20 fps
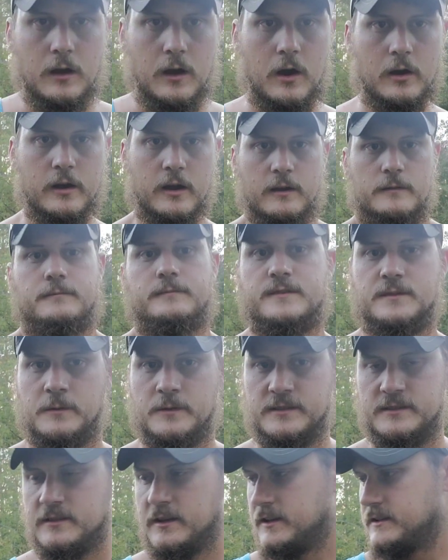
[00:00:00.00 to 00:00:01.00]
Okay, so
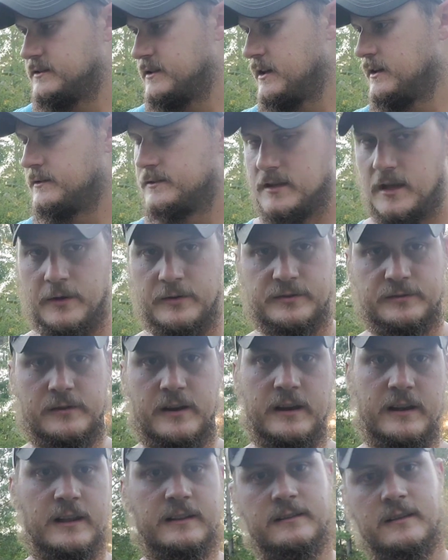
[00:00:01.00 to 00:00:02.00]
it's the next day. So I was
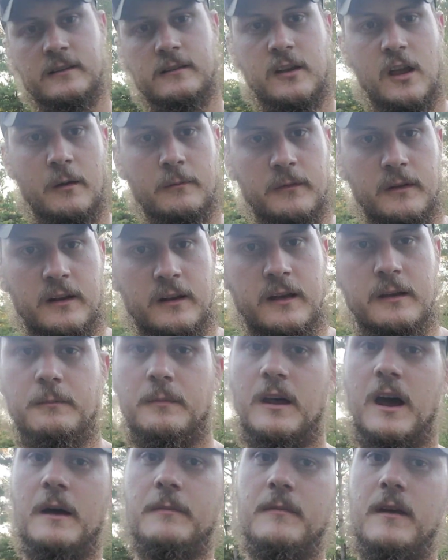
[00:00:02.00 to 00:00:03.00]
right, it didn't come tonight,
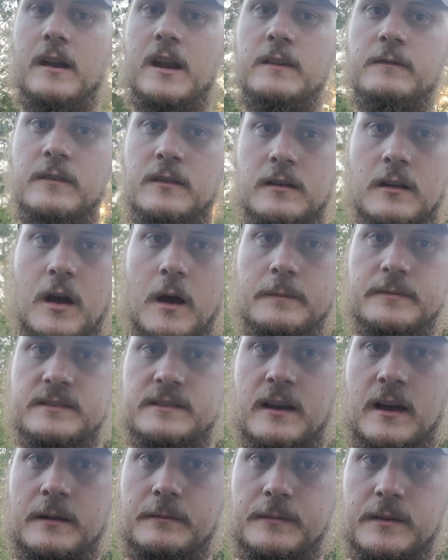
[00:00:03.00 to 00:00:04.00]
but I'm not even
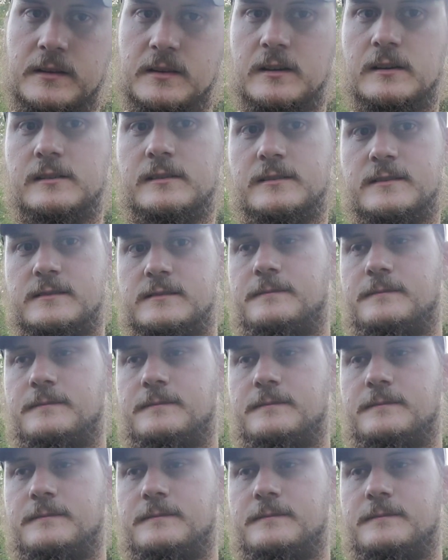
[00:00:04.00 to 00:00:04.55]
upset because